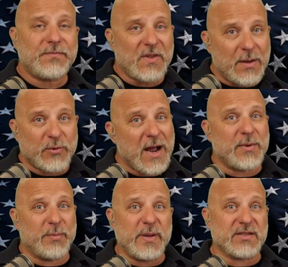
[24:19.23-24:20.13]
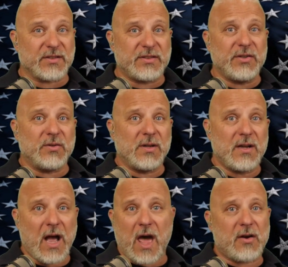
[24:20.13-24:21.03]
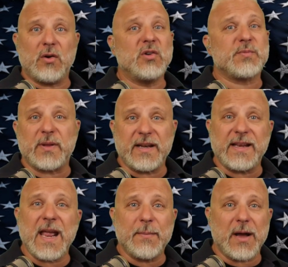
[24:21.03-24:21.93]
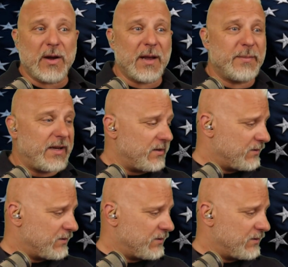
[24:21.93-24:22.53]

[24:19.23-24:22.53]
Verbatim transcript: I'm grabbing a pistol, too. I don't know who's playing a game on me.